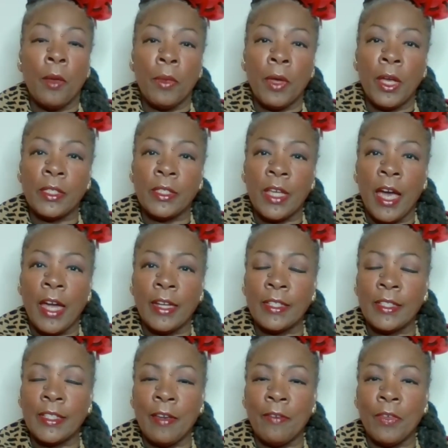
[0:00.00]
because God
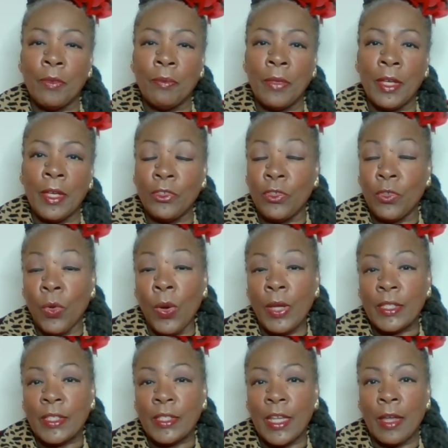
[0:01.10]
has given men
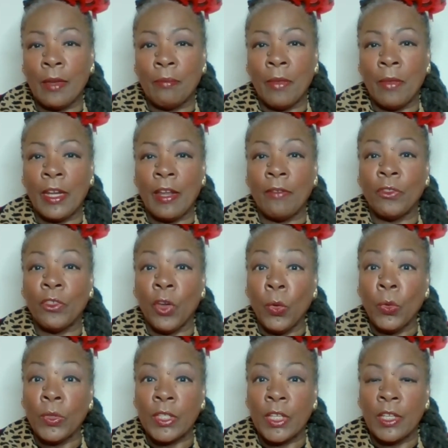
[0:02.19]
choice, and men have
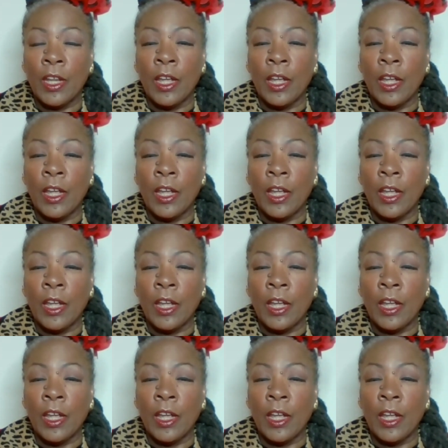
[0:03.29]
chosen